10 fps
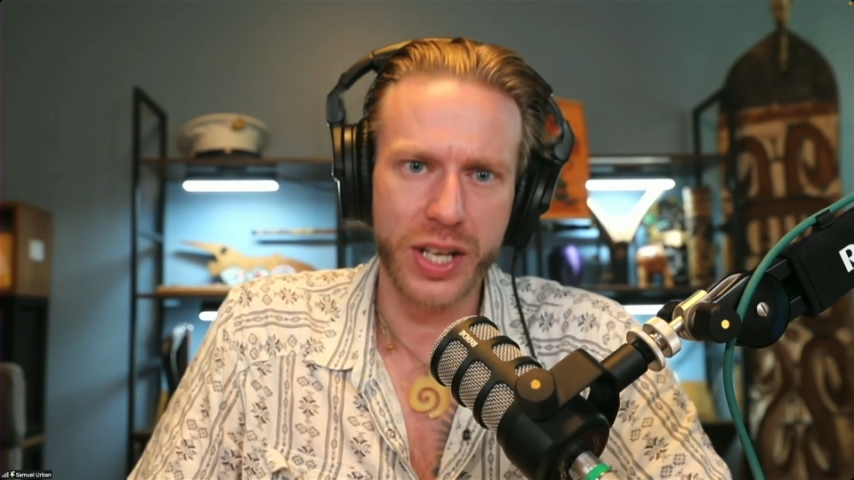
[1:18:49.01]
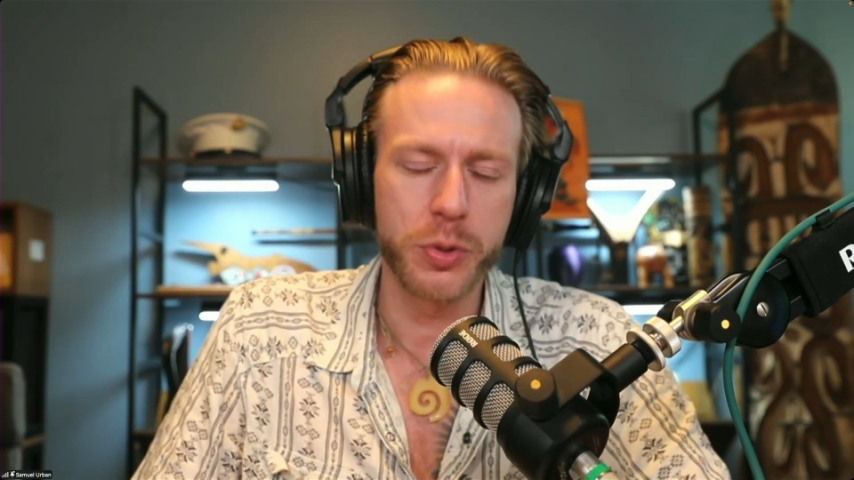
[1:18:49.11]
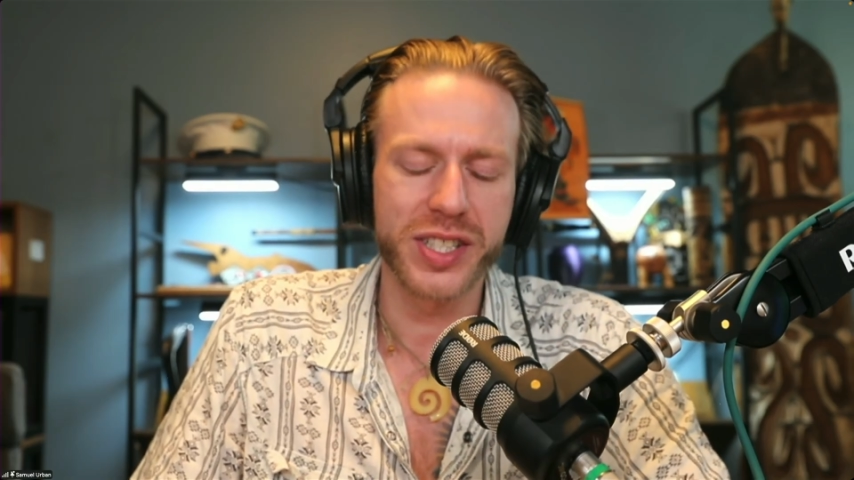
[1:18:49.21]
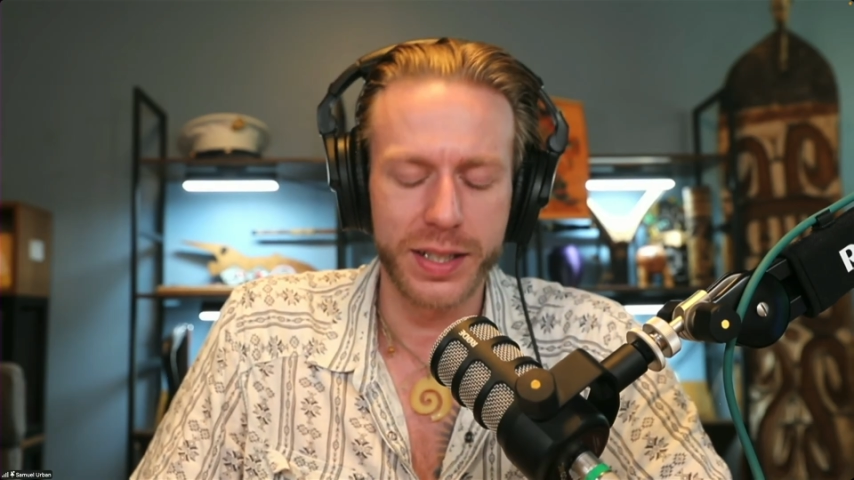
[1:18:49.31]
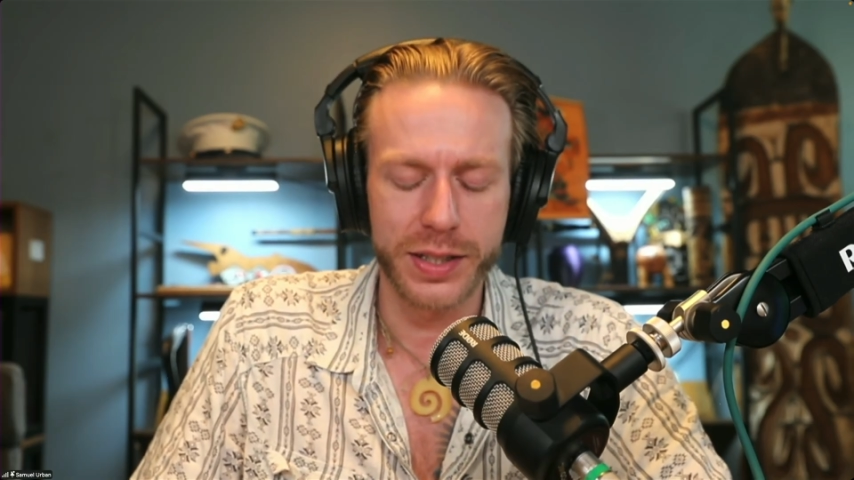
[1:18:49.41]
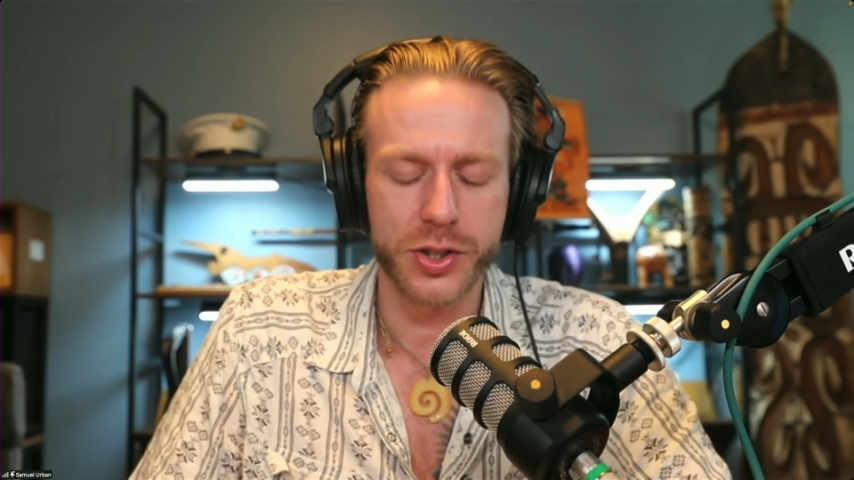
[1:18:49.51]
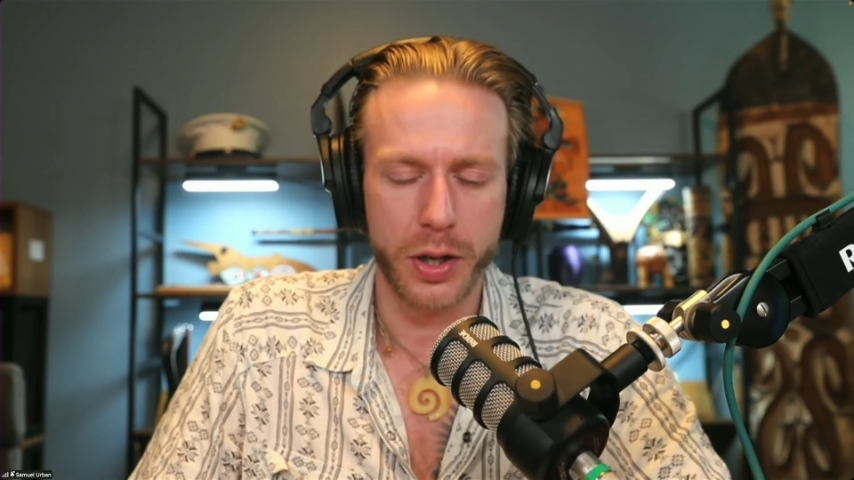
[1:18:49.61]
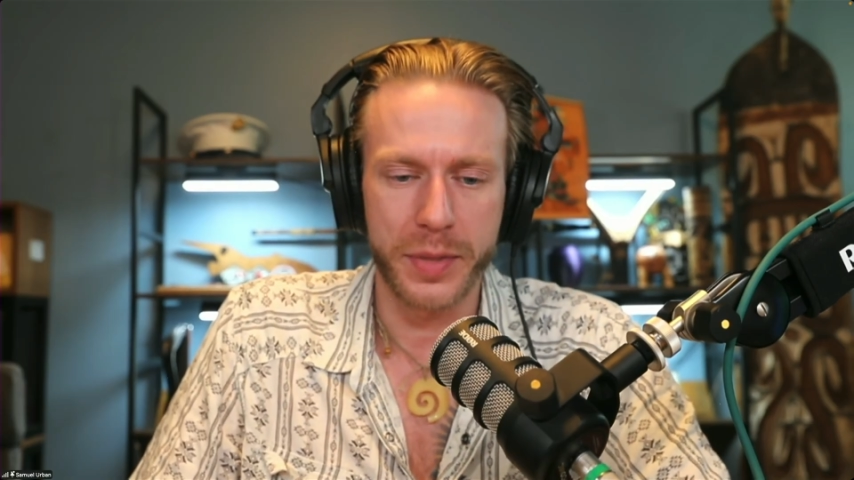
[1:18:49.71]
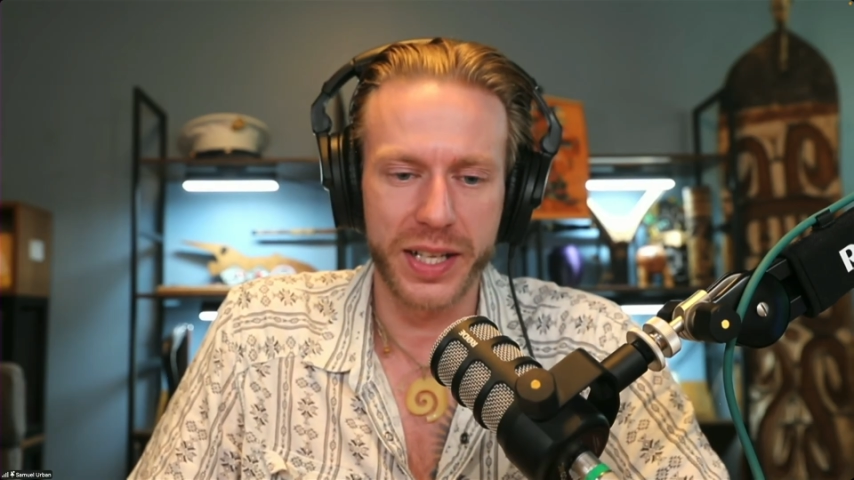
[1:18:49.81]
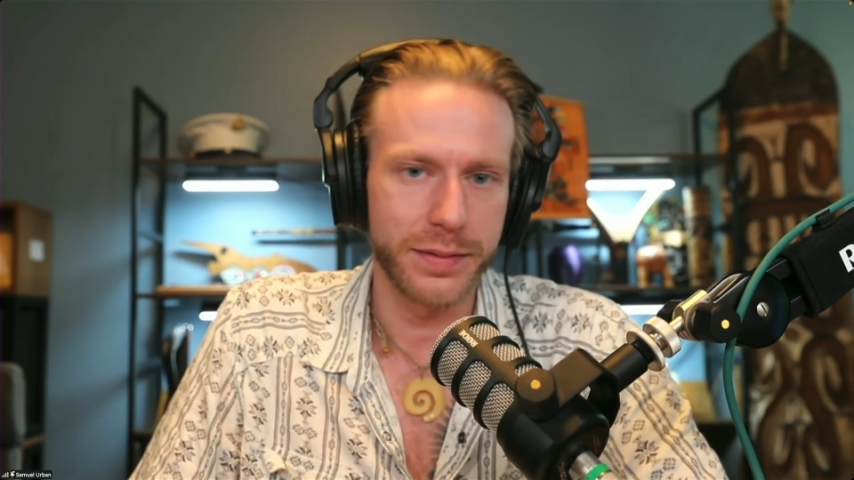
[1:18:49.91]
was
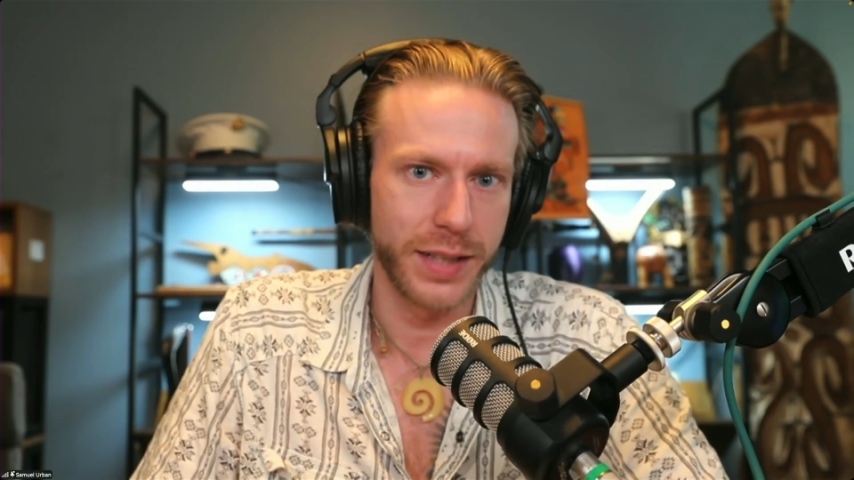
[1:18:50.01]
indiscriminate.